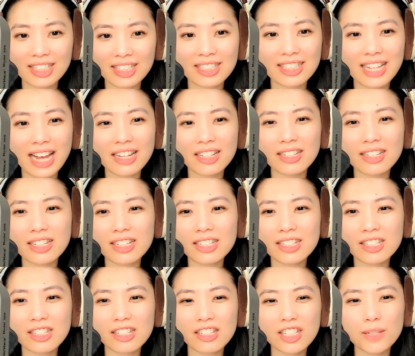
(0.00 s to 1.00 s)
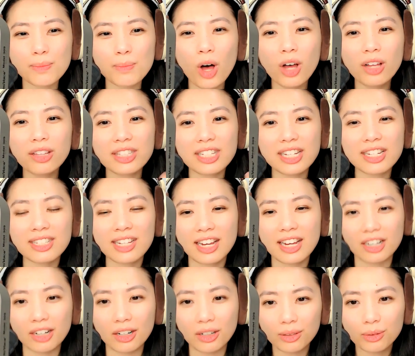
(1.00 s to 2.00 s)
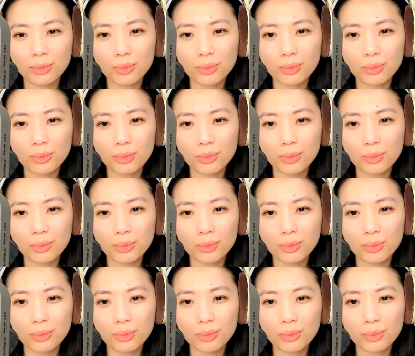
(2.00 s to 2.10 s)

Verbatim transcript: It's it that, matters, it's a right? Small detail.